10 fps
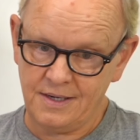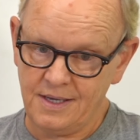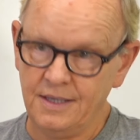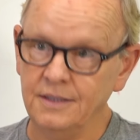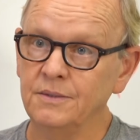
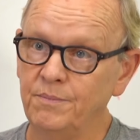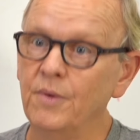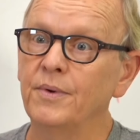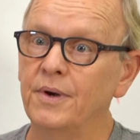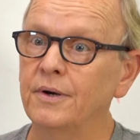is the
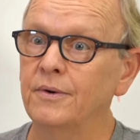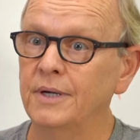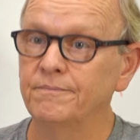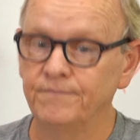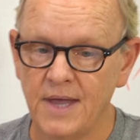pulmonary artery.
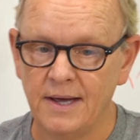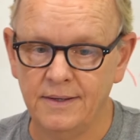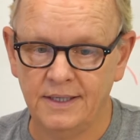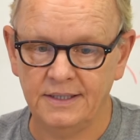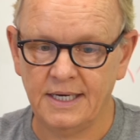Yeah,
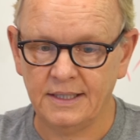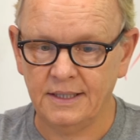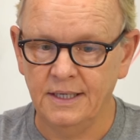exactly.